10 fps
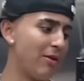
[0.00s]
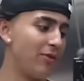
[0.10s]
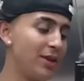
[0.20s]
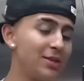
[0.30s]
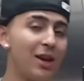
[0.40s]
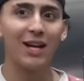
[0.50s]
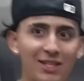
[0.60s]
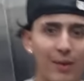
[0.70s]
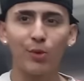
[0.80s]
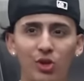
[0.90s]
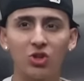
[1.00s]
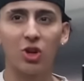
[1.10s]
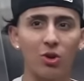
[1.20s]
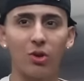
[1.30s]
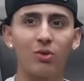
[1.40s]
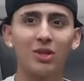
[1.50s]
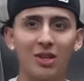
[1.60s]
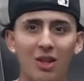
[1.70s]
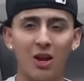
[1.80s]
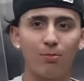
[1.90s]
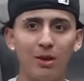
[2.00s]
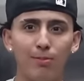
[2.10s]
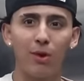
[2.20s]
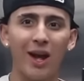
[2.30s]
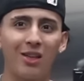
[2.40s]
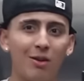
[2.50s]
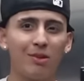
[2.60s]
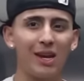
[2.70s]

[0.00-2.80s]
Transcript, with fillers: of my face. And same with the shuttle. There was just a lot of people. I ended up